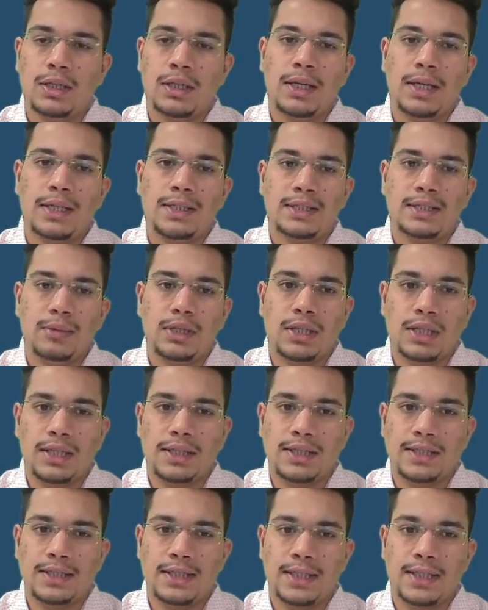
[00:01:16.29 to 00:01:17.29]
And similarly,
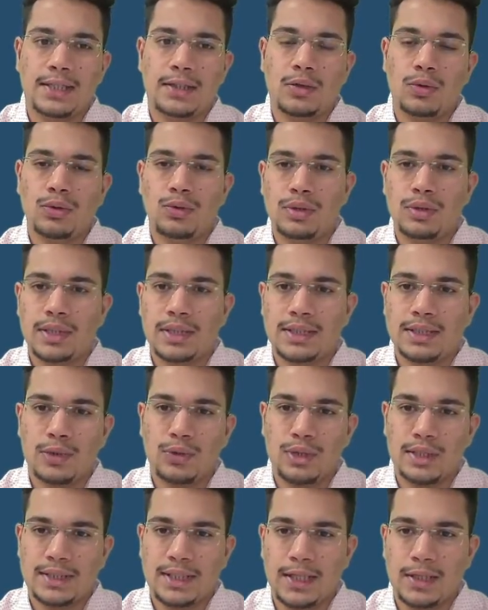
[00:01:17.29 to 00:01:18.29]
the second row is now
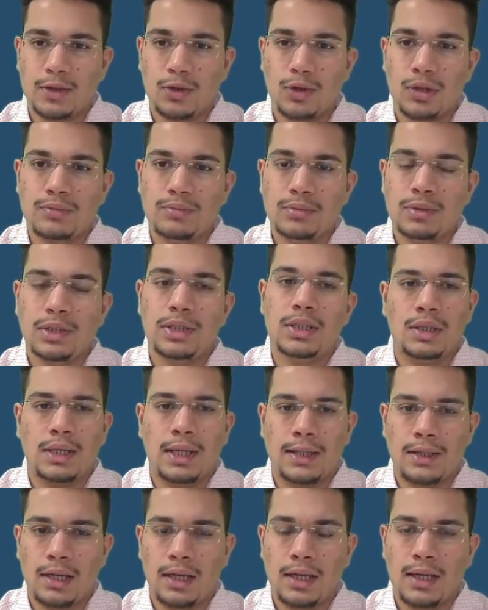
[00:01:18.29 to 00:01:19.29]
the second column,
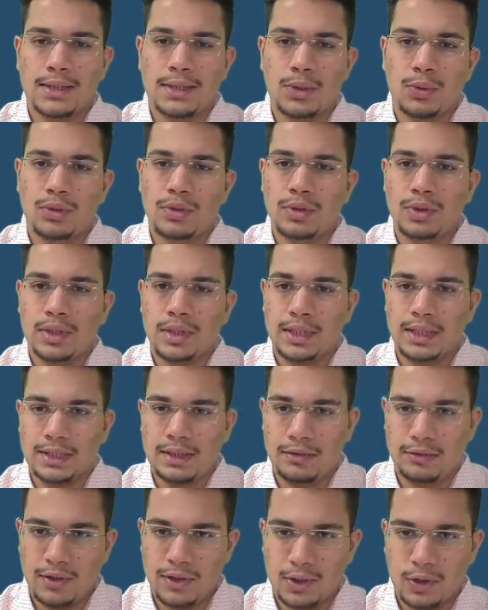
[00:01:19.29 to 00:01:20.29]
and the last row is
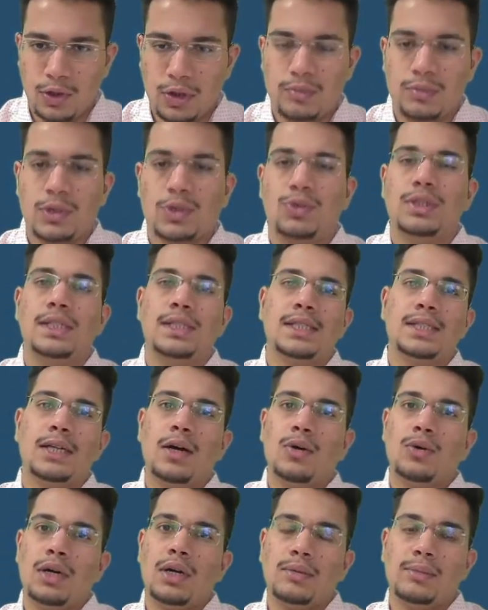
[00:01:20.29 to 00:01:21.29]
the first column. So this is
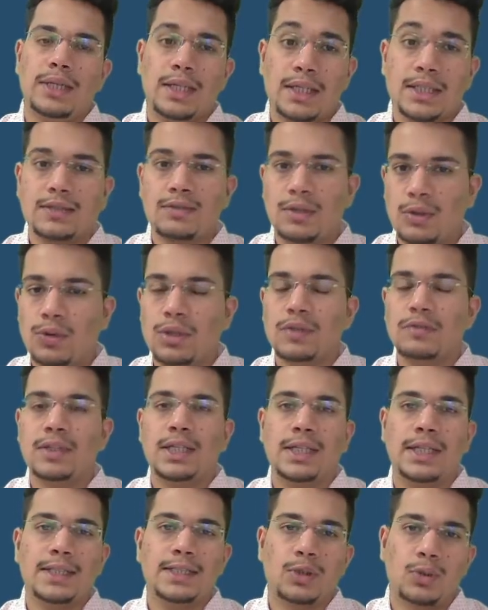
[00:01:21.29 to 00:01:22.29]
how our matrix will look when
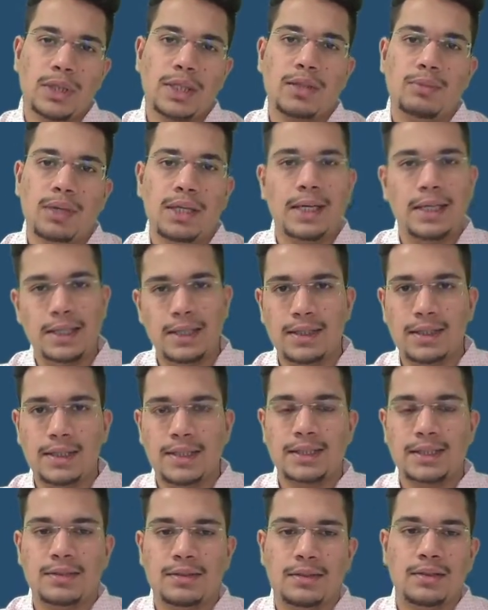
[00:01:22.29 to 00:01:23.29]
it gets rotated by 90
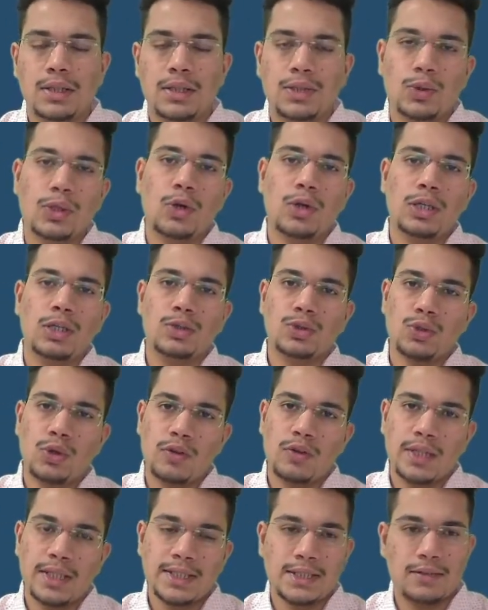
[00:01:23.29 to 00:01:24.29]
degrees. So in order to
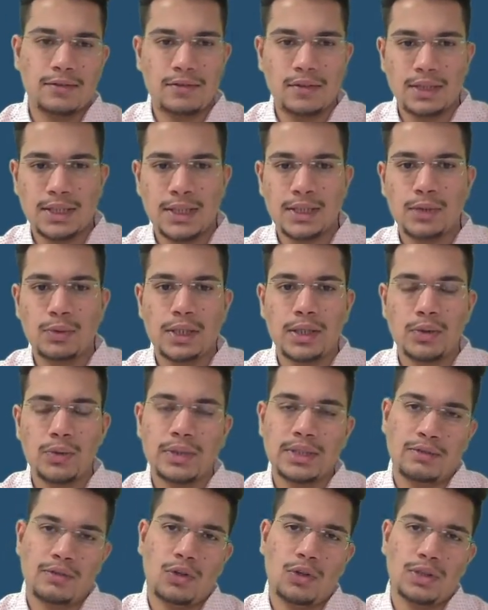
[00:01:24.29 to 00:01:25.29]
solve this, the first thing you can do
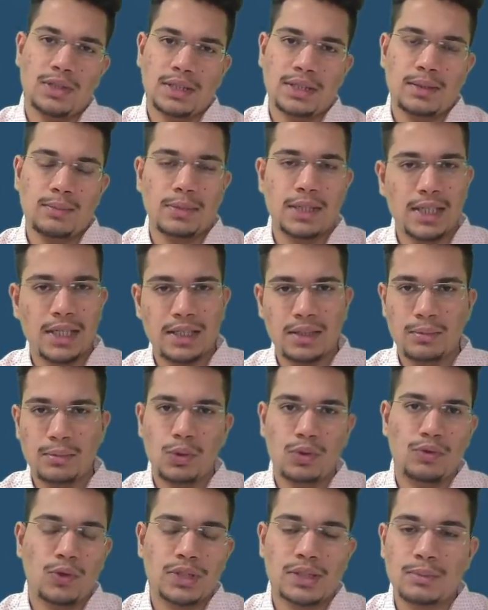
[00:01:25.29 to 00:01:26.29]
is, of course, something like a
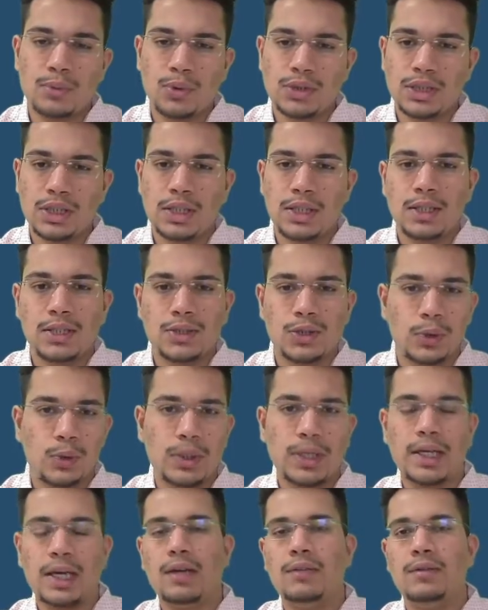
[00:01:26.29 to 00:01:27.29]
brute force approach. So you
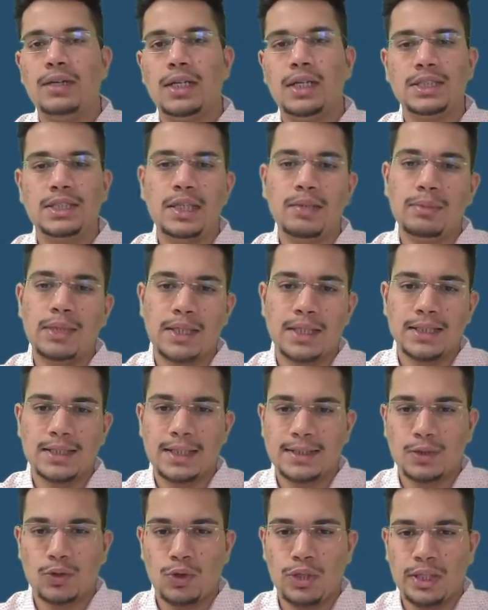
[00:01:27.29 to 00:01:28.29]
can have an additional matrix,
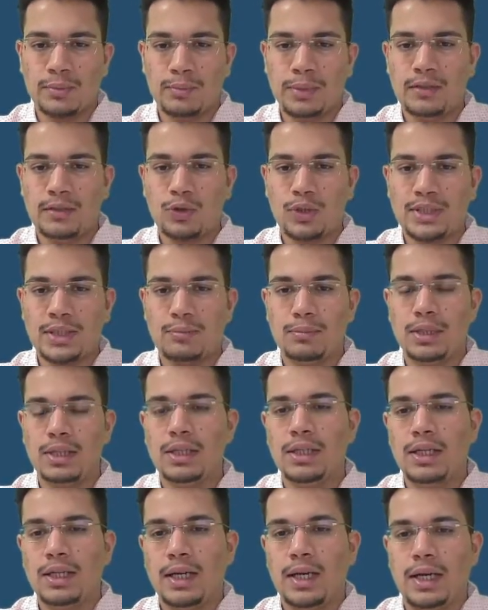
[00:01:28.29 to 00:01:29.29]
let's call it B, for
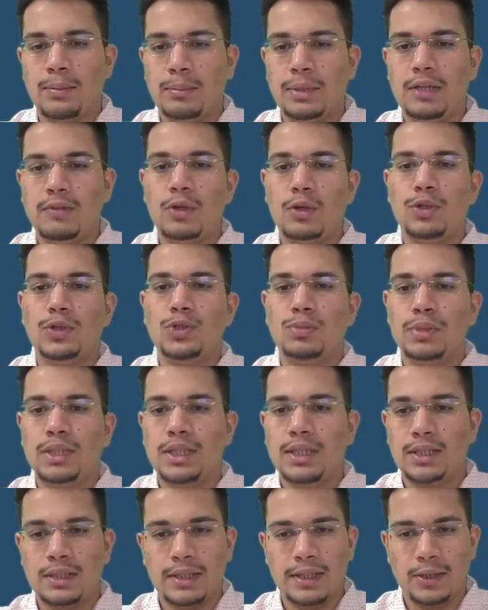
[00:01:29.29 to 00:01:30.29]
example, and B will also
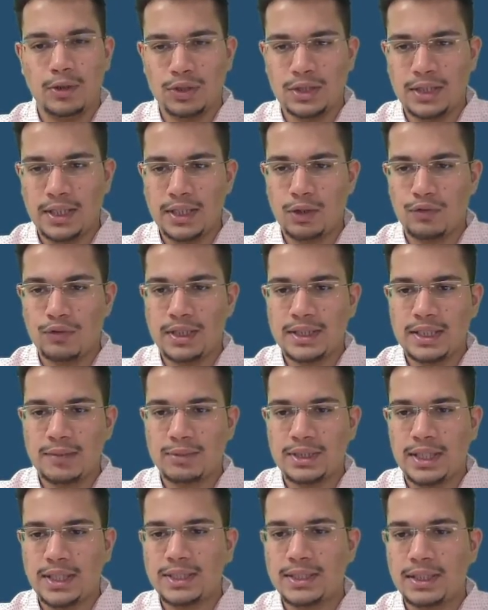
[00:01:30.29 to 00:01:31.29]
be 3 cross 3 of the same
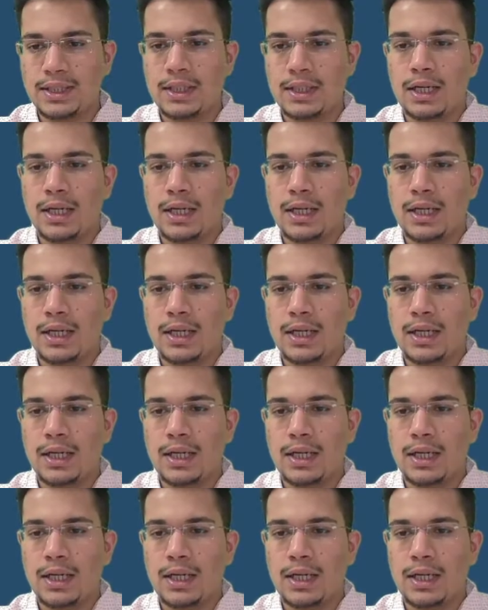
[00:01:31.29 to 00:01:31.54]
size.